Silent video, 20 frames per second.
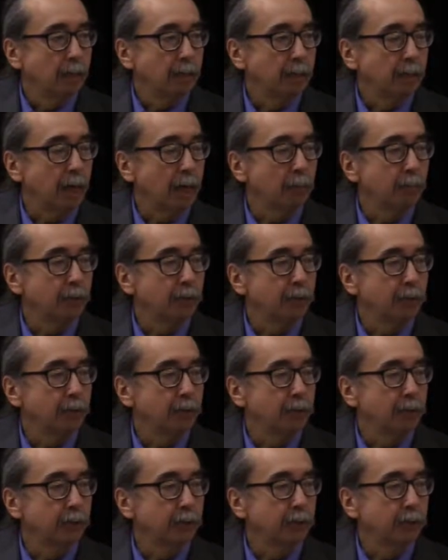
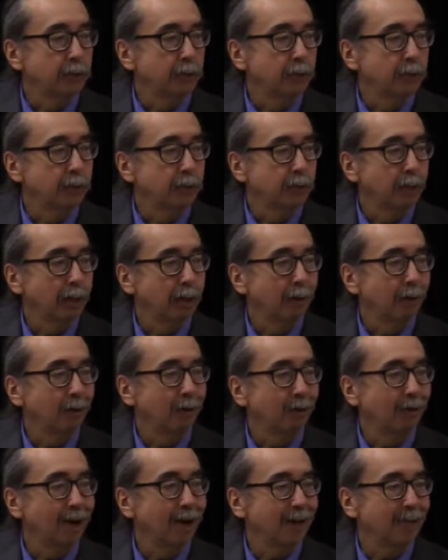Thomas,
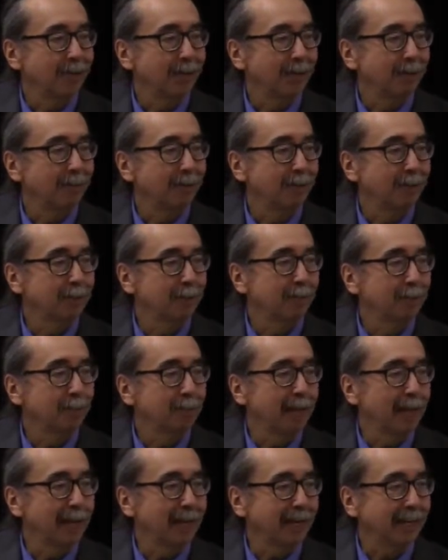oh gosh, I just went
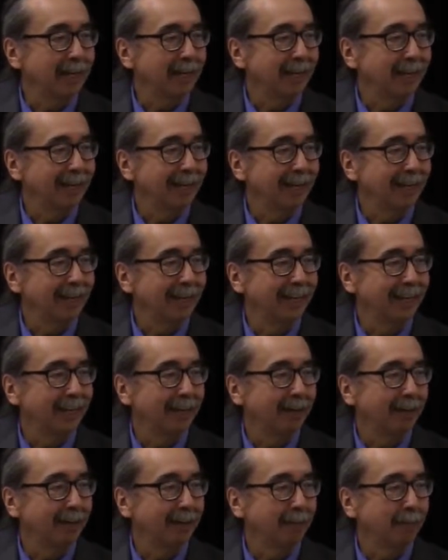blank.
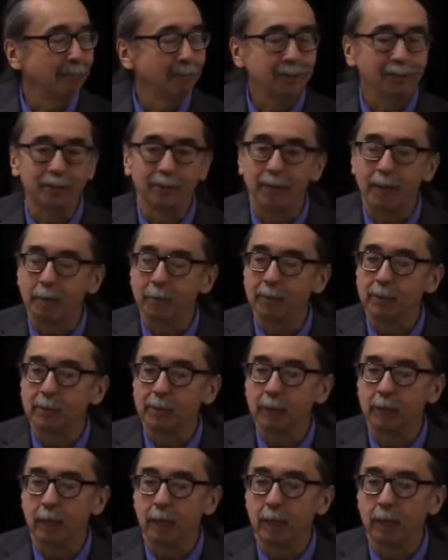
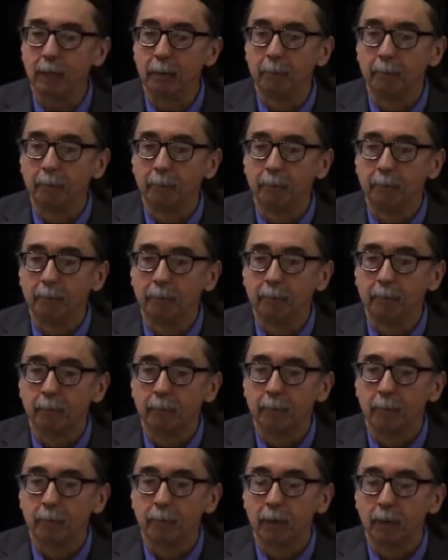Thomas
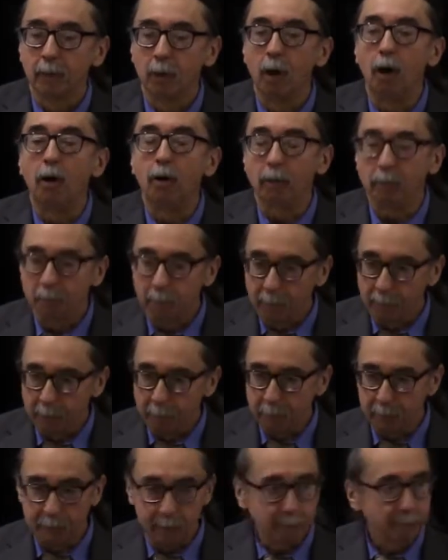Long, I
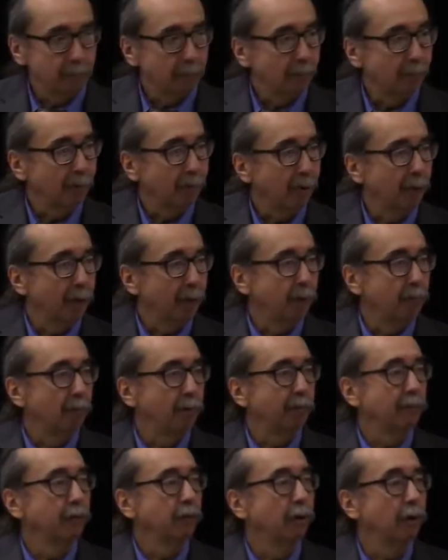believe.
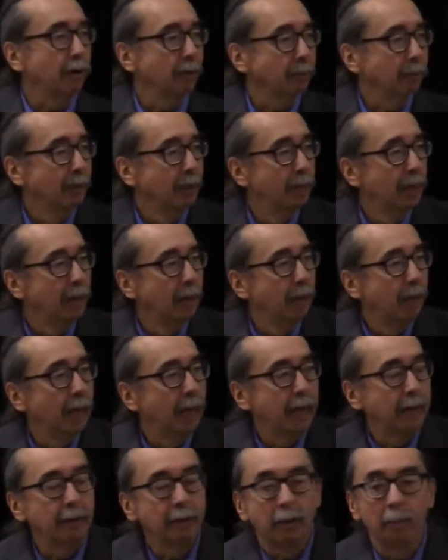Reverend Long
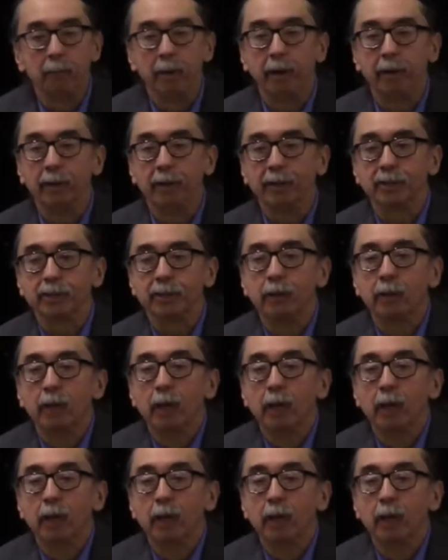had married us.